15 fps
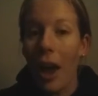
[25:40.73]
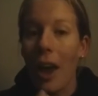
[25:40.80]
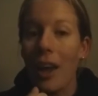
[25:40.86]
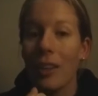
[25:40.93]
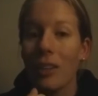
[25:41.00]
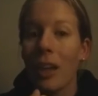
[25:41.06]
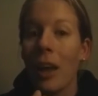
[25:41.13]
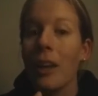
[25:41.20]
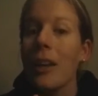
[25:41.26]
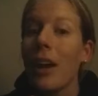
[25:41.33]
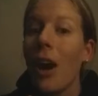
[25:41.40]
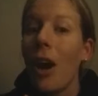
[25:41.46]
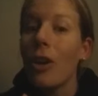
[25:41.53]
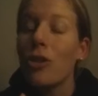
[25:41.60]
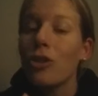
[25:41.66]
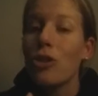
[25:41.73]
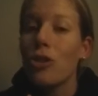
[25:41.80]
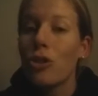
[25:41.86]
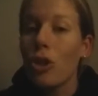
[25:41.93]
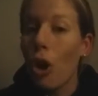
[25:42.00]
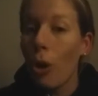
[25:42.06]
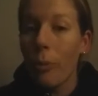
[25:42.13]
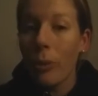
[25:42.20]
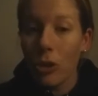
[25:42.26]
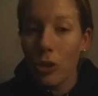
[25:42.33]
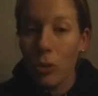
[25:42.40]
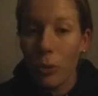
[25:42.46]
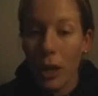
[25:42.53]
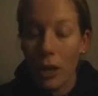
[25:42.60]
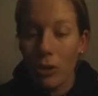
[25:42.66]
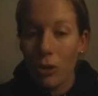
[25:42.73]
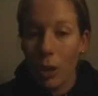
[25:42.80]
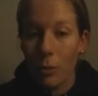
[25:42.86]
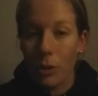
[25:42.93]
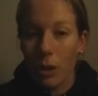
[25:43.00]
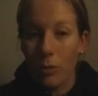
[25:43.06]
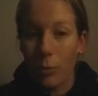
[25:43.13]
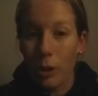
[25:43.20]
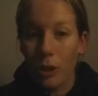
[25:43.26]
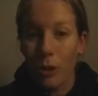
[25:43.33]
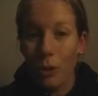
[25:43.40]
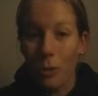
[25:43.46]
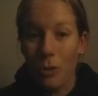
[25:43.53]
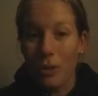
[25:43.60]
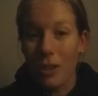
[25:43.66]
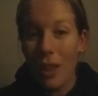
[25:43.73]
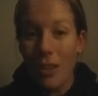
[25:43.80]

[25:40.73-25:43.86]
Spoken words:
and like so much weight dropped off my shoulders,